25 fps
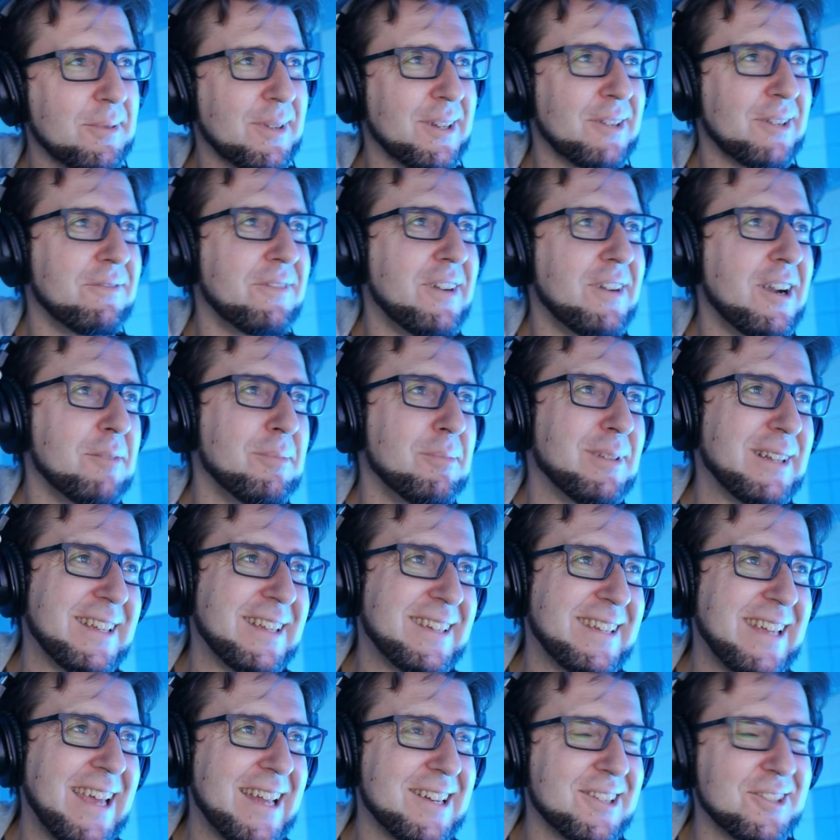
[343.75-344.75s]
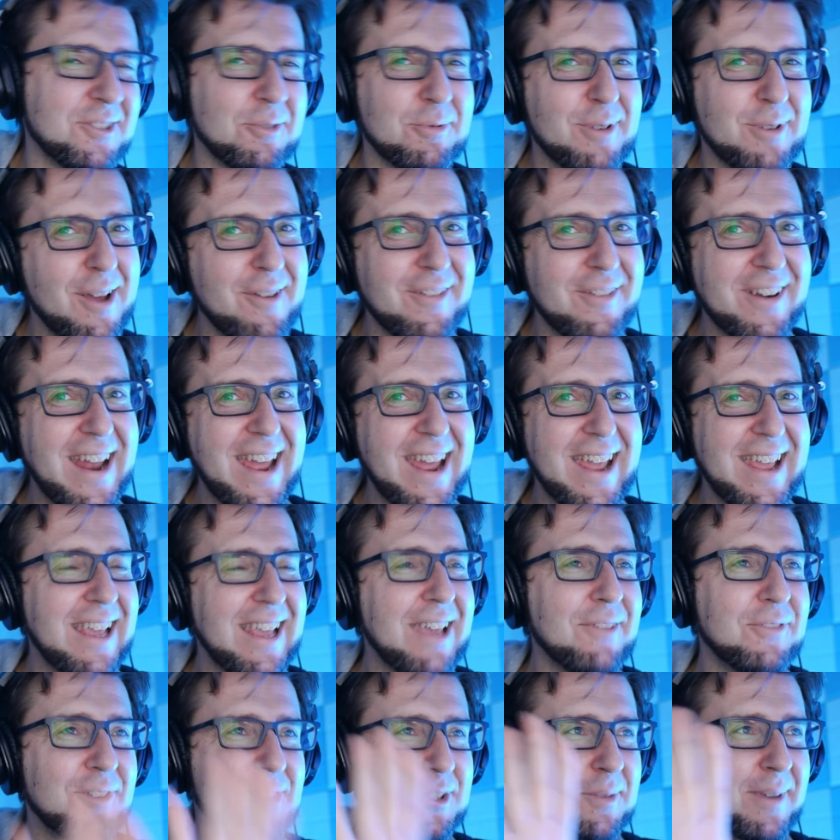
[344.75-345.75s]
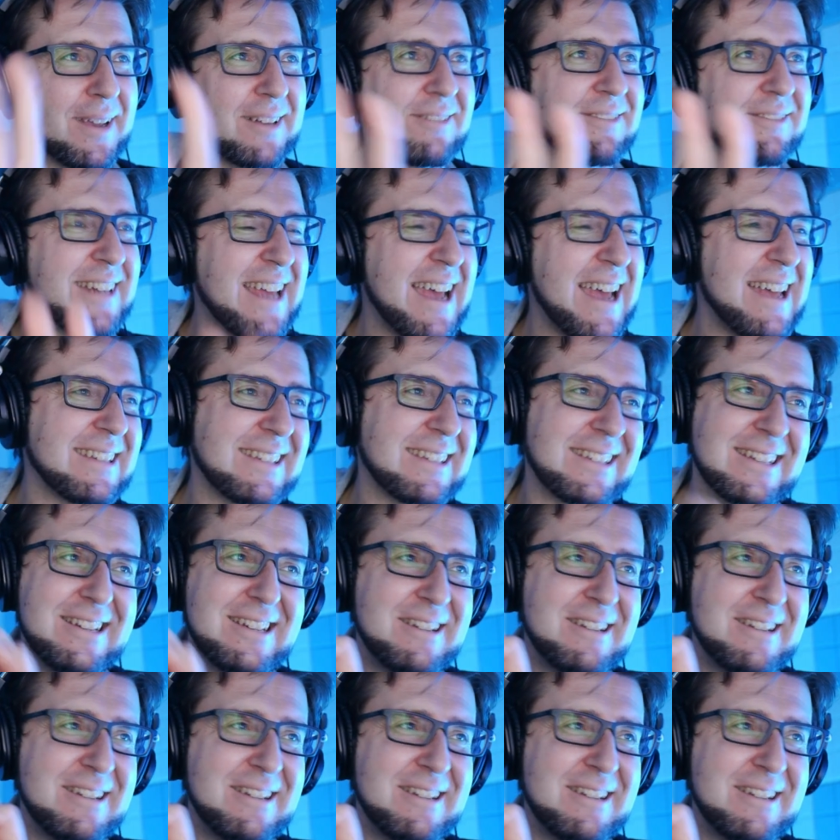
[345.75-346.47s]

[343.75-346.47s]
kind of variable attached. So whenever I give you some kind of task,